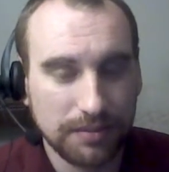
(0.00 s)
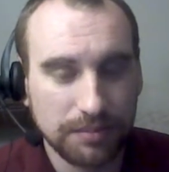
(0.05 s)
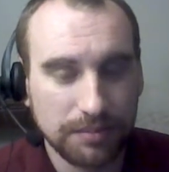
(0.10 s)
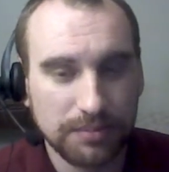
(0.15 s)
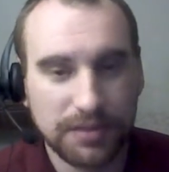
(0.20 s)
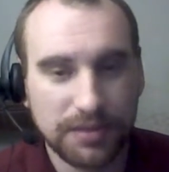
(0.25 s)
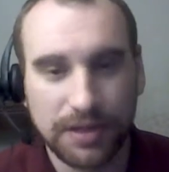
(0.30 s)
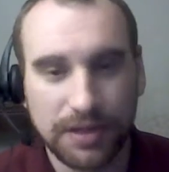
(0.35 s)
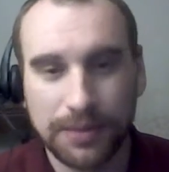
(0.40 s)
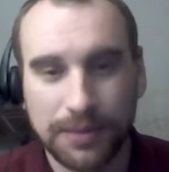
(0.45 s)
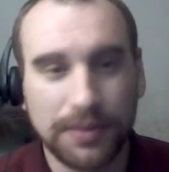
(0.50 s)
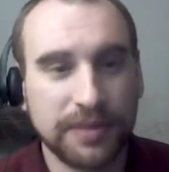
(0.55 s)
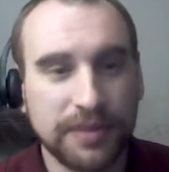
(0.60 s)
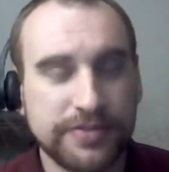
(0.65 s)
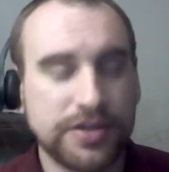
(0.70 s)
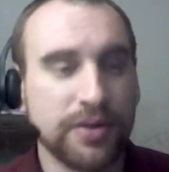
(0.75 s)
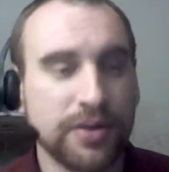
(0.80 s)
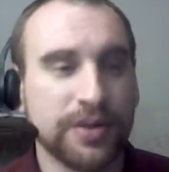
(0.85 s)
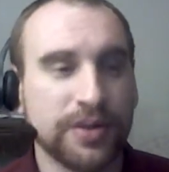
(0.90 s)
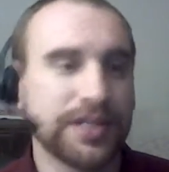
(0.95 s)
You know, if you
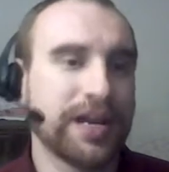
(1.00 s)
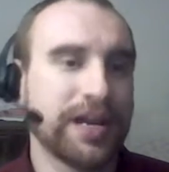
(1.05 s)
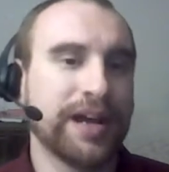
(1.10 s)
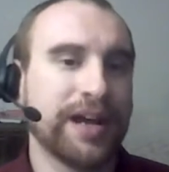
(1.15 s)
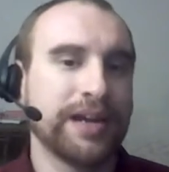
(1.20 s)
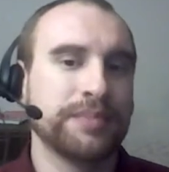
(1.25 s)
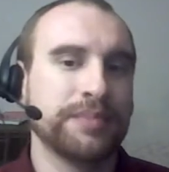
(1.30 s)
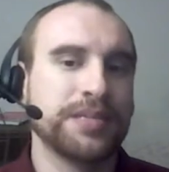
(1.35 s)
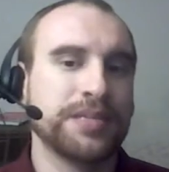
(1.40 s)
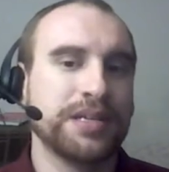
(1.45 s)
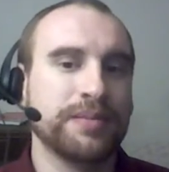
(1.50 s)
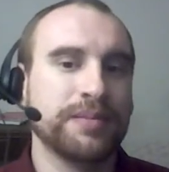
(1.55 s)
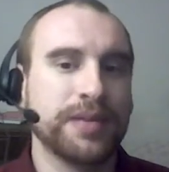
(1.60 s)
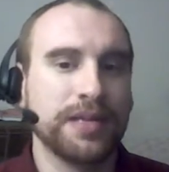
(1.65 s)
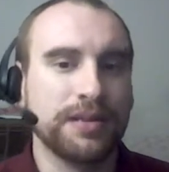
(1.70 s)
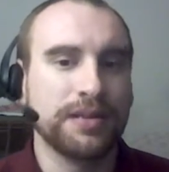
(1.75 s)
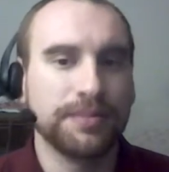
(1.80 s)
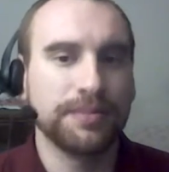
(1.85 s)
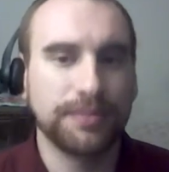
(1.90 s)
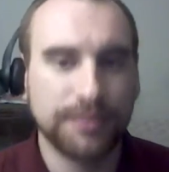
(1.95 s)
go onto
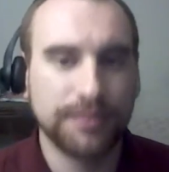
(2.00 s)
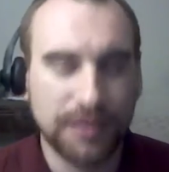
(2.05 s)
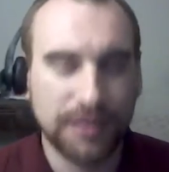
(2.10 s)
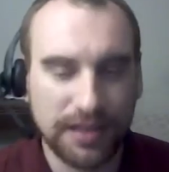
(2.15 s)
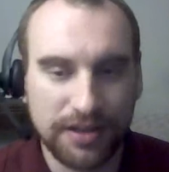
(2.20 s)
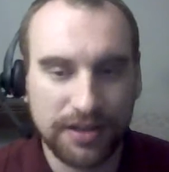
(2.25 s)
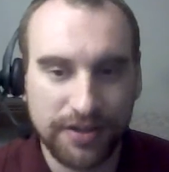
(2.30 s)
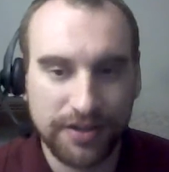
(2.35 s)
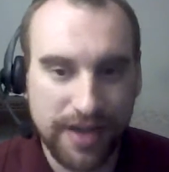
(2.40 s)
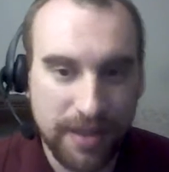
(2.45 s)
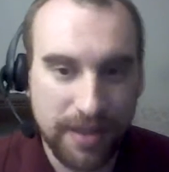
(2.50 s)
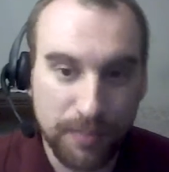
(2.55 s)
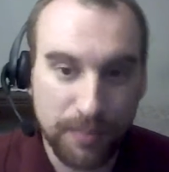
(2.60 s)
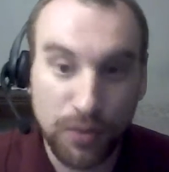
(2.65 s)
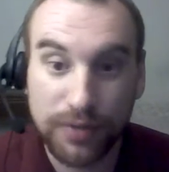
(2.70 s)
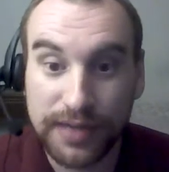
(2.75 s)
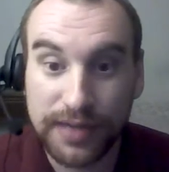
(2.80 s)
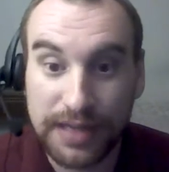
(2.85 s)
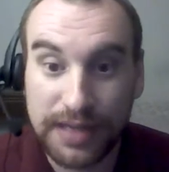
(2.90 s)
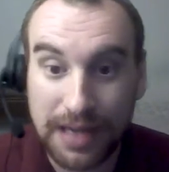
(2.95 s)
IMDb, the Internet
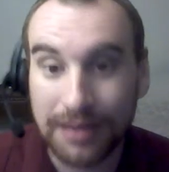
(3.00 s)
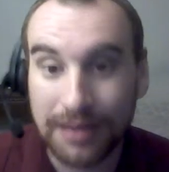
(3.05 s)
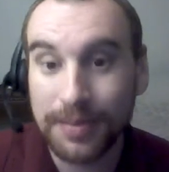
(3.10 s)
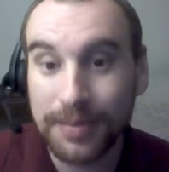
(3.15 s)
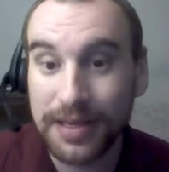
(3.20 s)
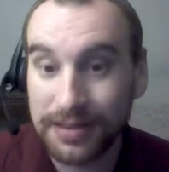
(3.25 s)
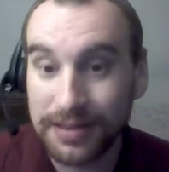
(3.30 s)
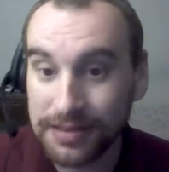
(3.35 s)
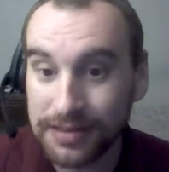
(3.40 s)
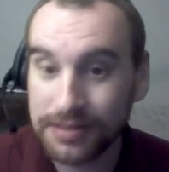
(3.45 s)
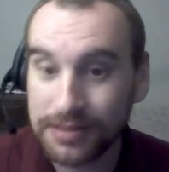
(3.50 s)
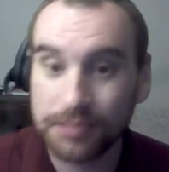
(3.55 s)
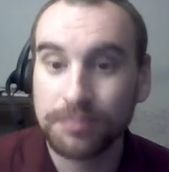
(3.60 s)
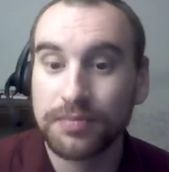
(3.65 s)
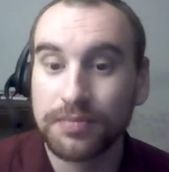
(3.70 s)
Movie Database,